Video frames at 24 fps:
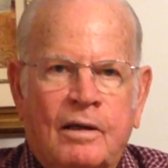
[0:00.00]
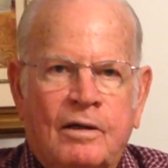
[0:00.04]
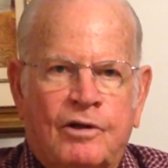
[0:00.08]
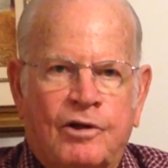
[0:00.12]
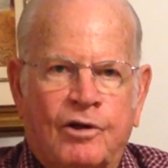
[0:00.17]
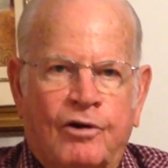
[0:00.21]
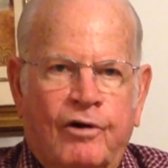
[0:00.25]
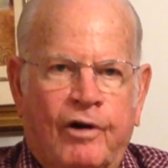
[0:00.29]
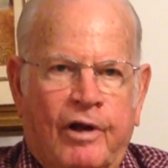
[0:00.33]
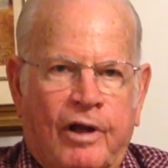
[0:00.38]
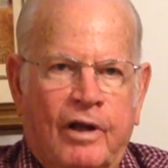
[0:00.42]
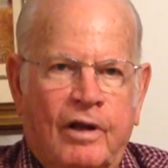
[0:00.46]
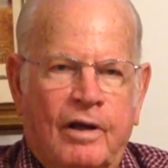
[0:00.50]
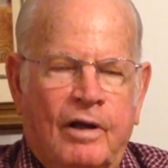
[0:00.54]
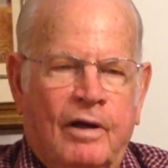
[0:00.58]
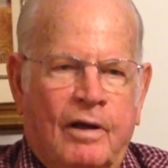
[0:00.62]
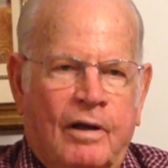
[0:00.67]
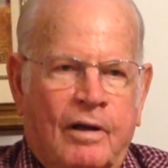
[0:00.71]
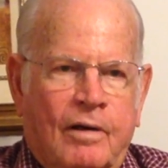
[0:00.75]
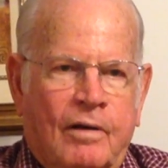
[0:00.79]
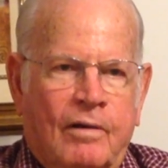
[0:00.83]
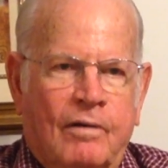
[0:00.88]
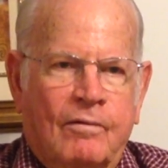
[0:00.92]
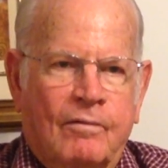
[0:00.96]
turn it,
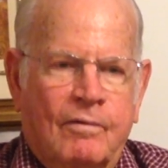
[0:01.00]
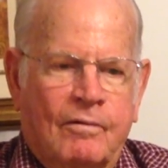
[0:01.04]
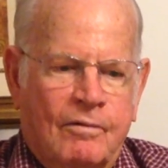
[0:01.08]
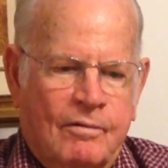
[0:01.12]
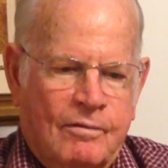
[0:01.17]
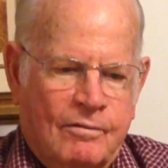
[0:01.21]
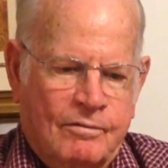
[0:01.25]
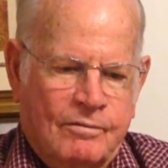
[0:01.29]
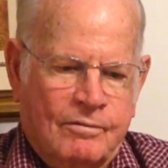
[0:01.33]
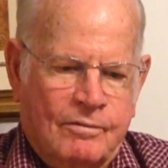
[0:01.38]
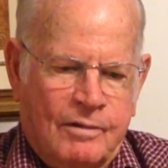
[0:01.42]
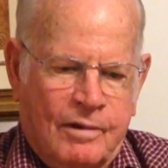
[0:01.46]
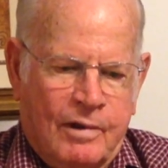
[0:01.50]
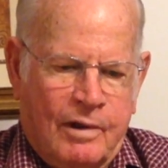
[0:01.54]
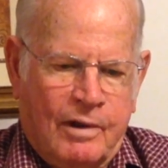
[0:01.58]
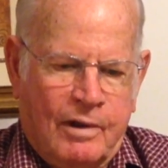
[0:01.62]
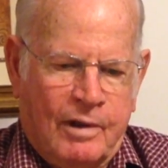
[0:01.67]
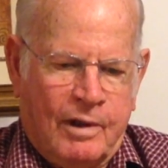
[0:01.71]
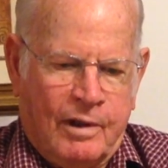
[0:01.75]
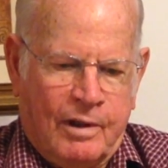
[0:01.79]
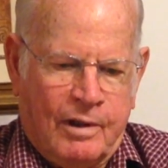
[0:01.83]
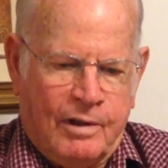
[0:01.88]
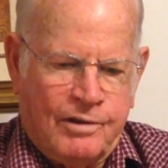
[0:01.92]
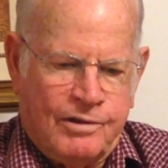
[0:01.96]
and
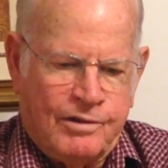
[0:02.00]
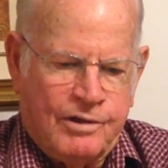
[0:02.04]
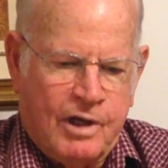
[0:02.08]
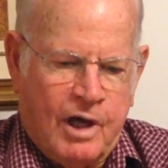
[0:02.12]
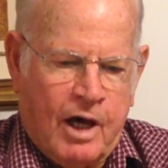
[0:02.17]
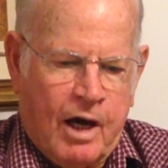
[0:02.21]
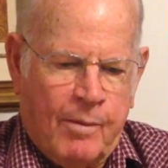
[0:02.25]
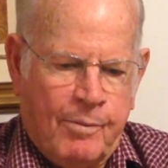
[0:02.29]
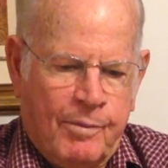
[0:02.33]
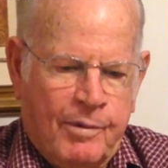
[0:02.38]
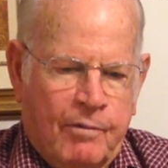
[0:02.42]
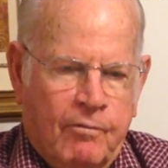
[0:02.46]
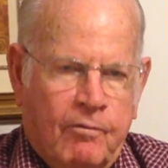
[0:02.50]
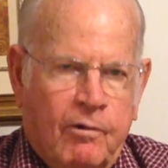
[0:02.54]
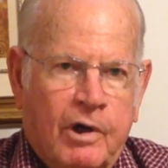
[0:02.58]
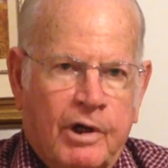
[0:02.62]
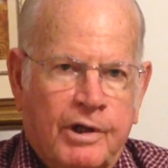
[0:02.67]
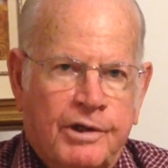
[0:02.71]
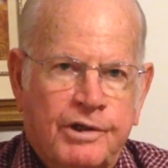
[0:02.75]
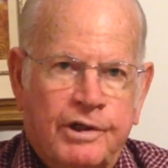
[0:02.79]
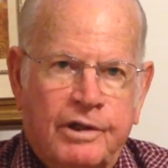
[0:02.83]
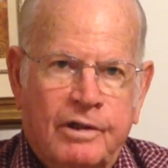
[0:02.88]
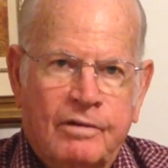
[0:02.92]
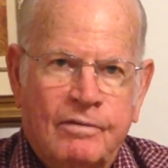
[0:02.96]
then stop and
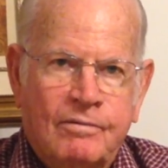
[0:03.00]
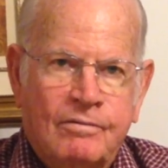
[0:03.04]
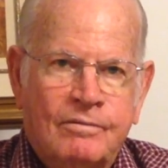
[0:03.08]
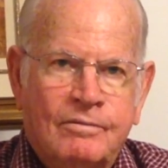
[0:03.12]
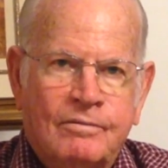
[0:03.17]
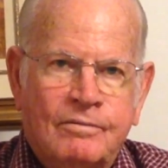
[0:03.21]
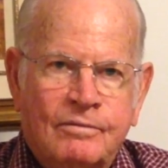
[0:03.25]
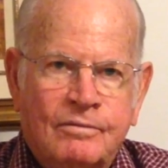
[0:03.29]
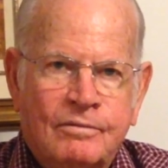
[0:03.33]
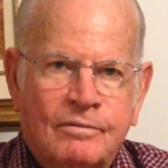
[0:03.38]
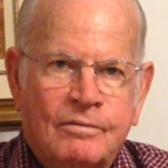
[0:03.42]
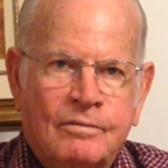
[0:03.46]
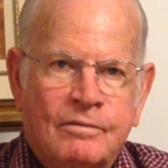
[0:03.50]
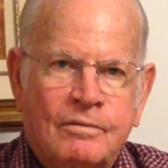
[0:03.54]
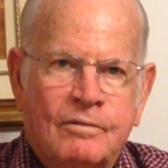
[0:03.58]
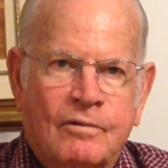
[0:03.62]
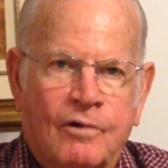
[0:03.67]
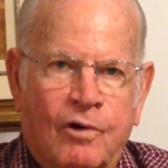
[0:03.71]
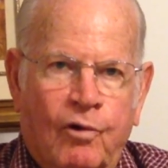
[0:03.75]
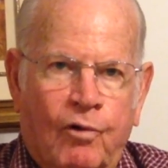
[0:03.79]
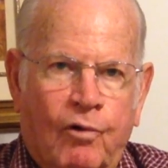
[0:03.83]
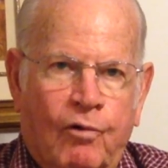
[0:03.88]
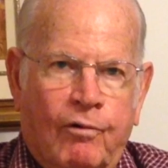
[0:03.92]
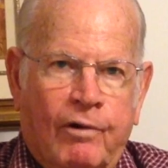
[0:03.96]
watch it
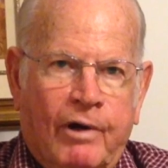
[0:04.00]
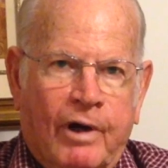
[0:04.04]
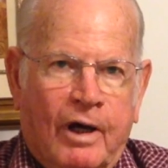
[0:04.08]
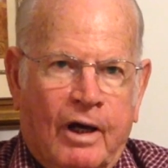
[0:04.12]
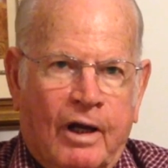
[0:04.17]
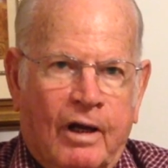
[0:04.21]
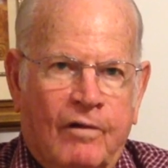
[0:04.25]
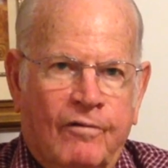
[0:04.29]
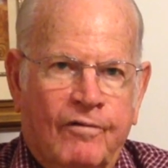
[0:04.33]
go around.